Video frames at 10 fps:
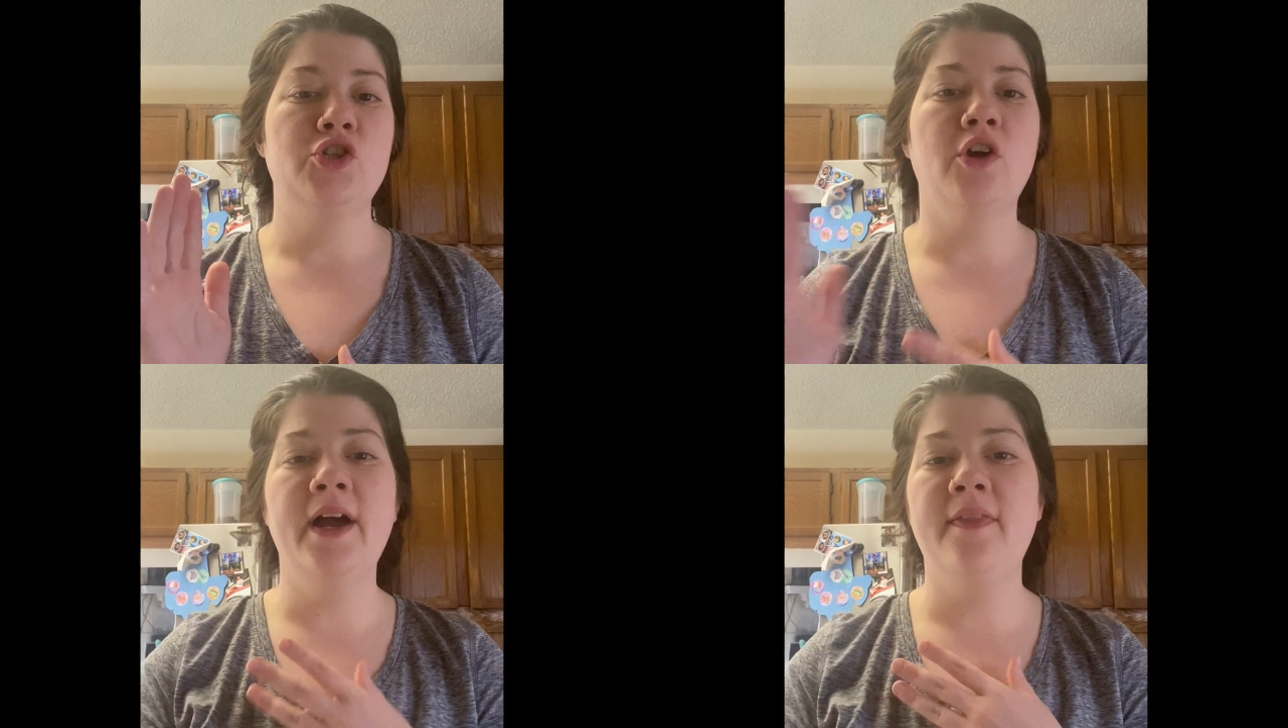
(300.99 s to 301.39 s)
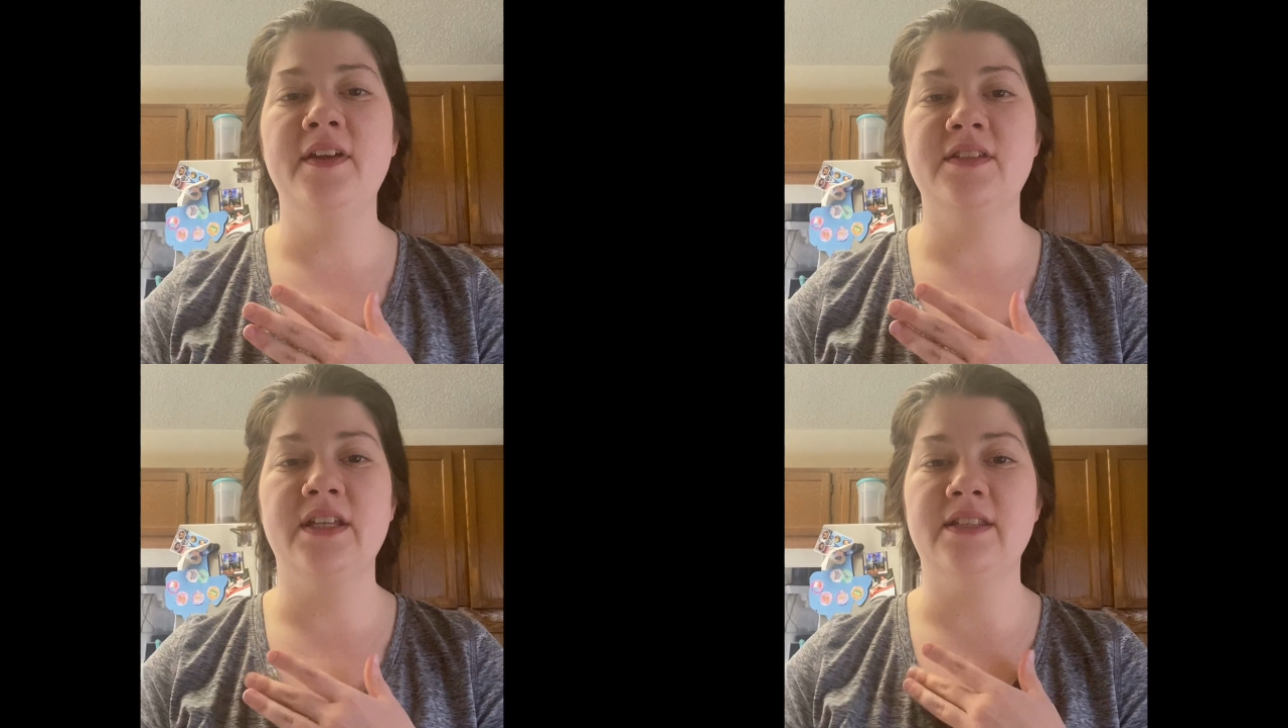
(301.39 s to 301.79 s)
try
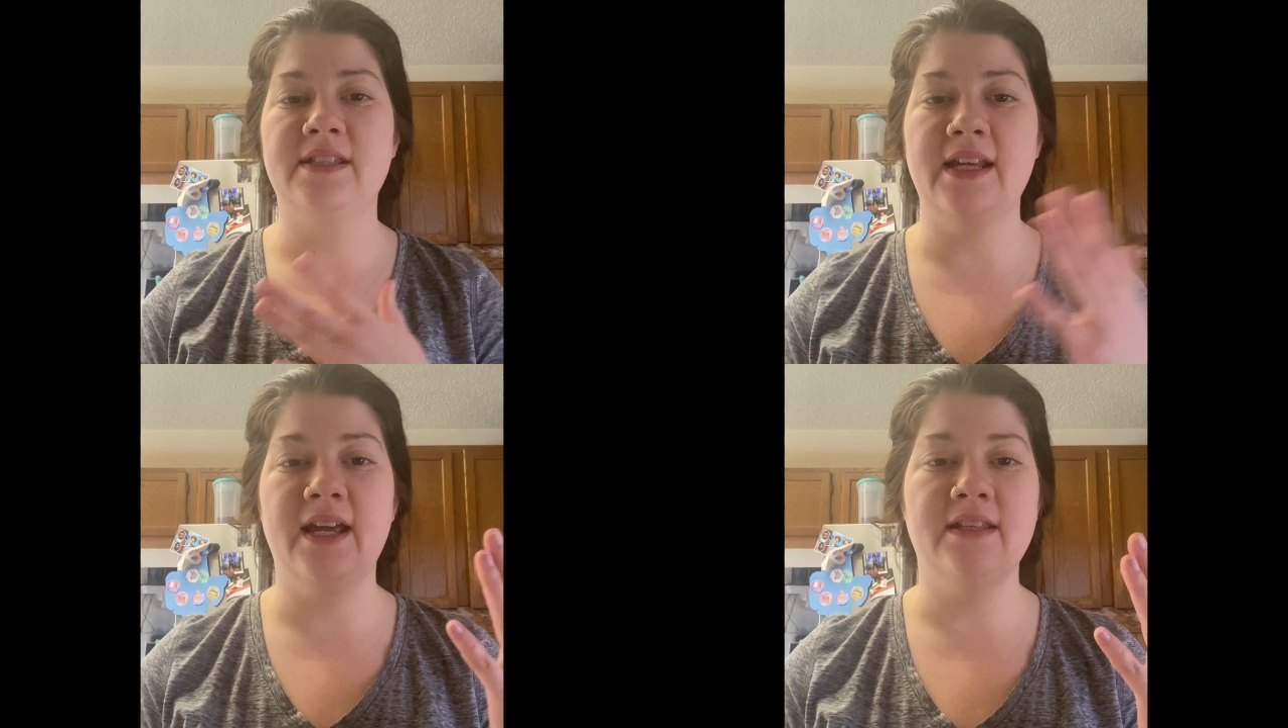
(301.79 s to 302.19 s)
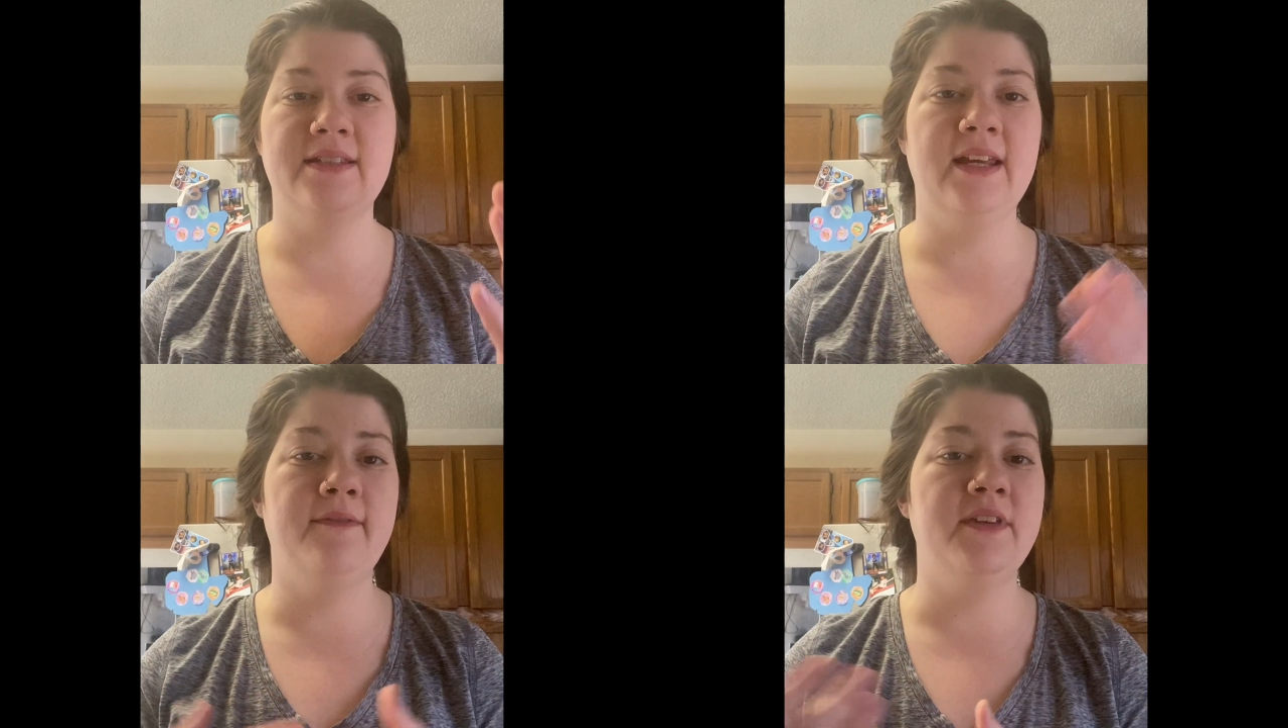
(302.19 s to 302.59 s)
this instead.
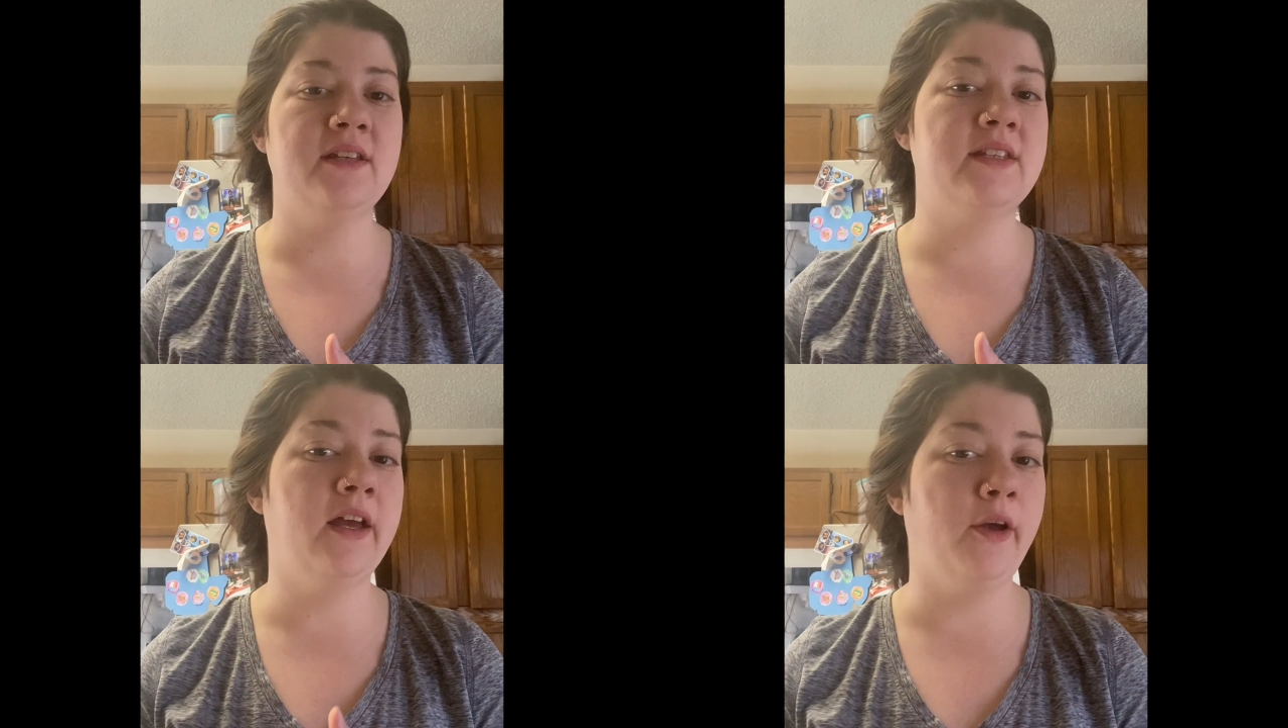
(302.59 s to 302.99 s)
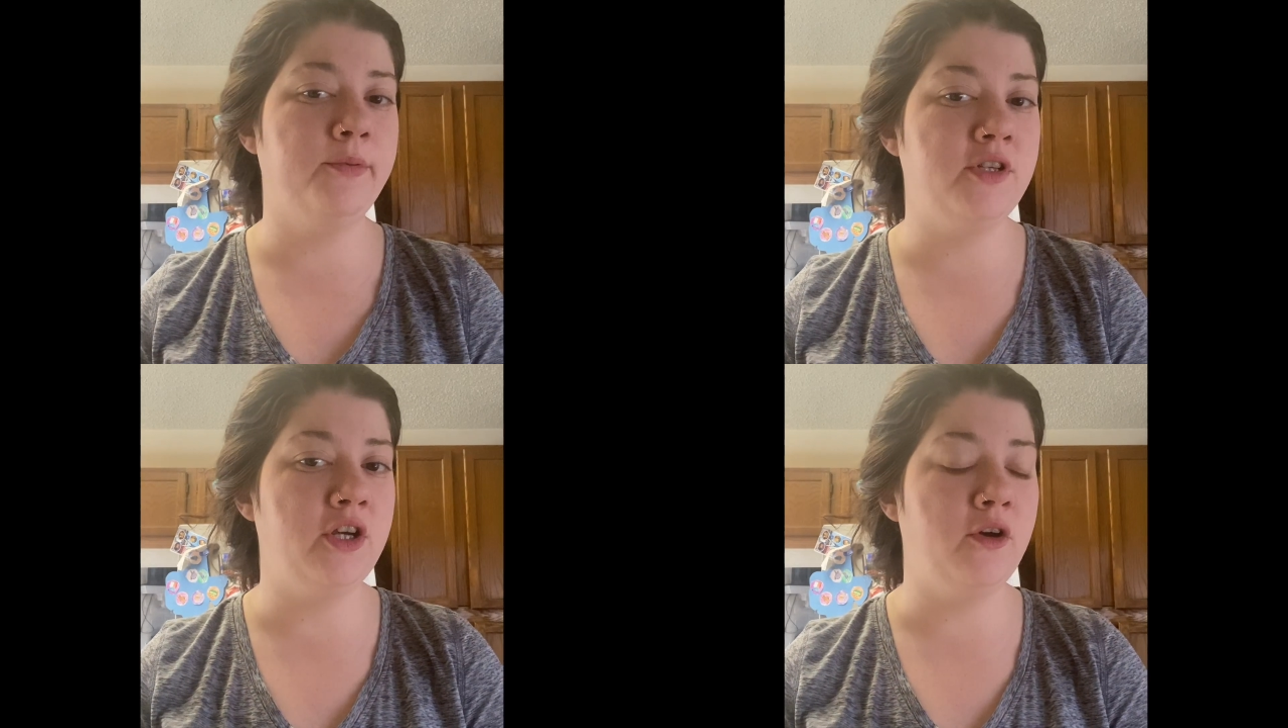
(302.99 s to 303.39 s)
See if this
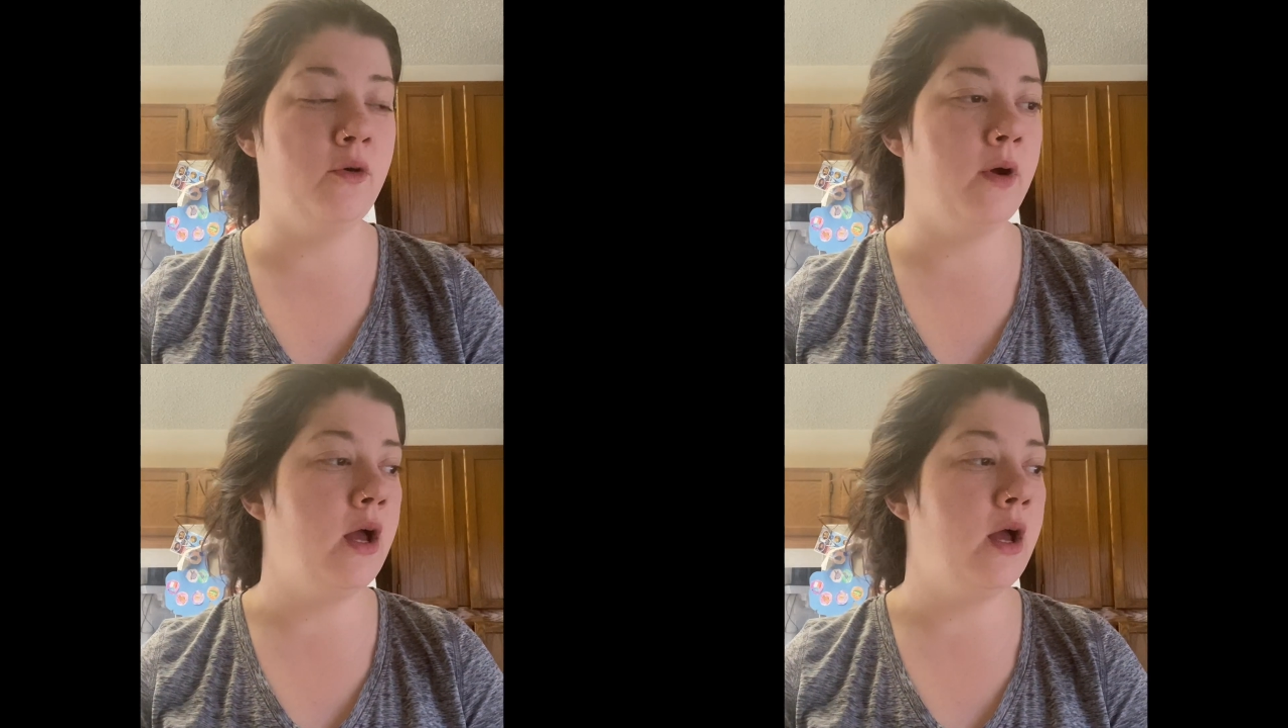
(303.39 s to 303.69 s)
helps you.